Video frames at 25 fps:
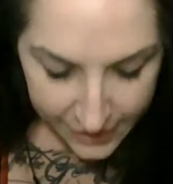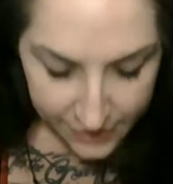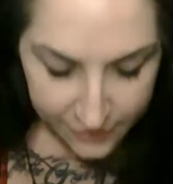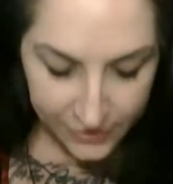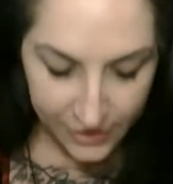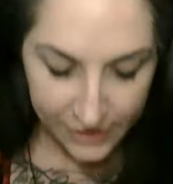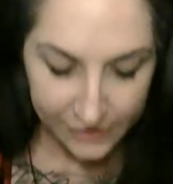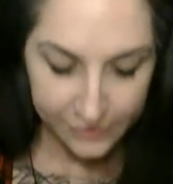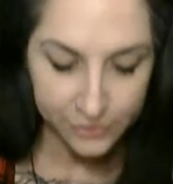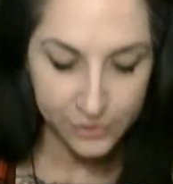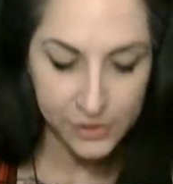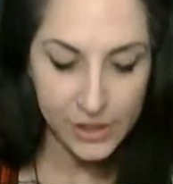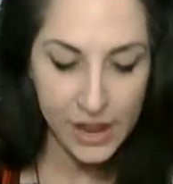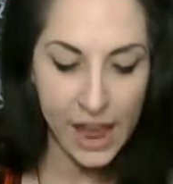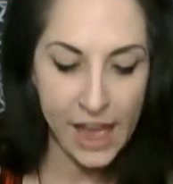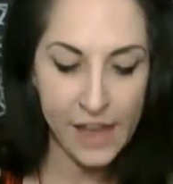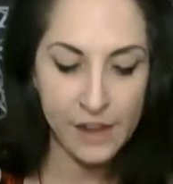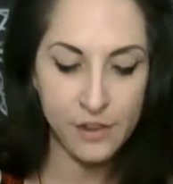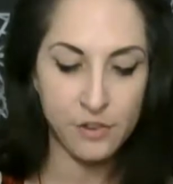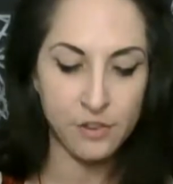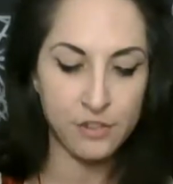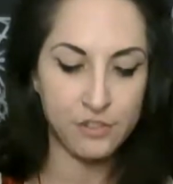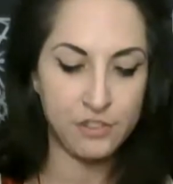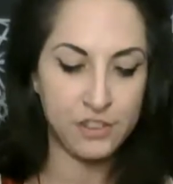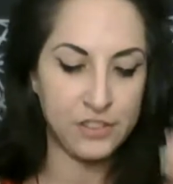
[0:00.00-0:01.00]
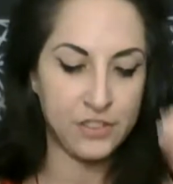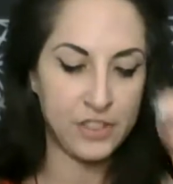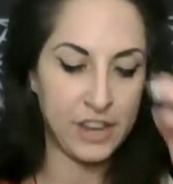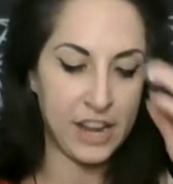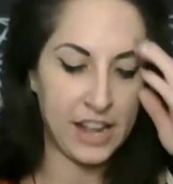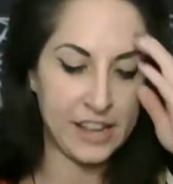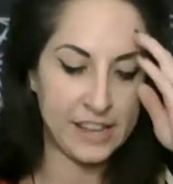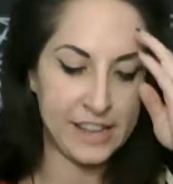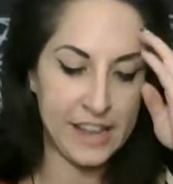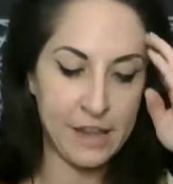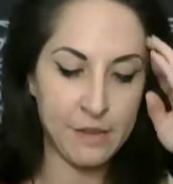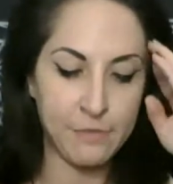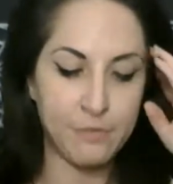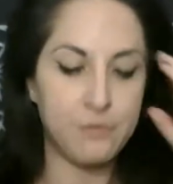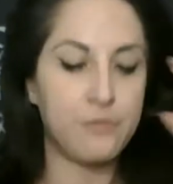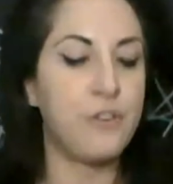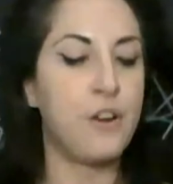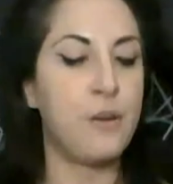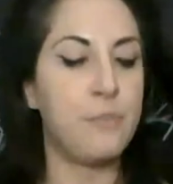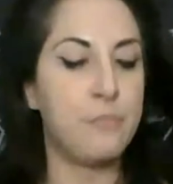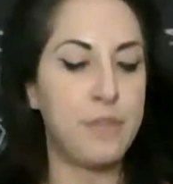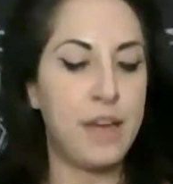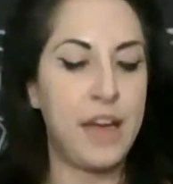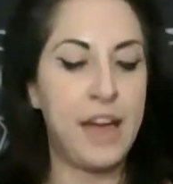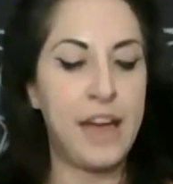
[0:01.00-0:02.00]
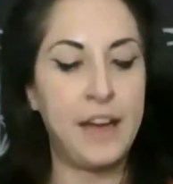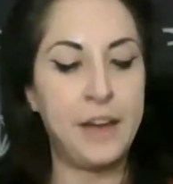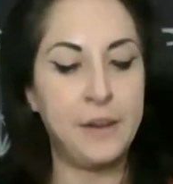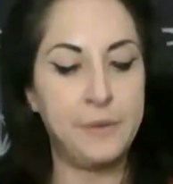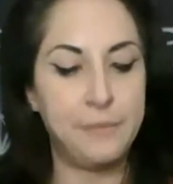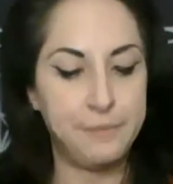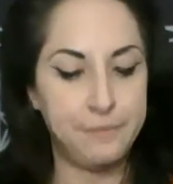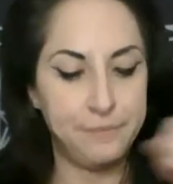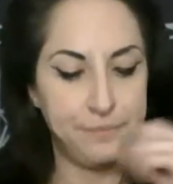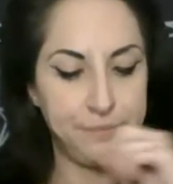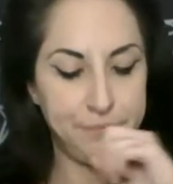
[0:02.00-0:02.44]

That's the energy that I get from that.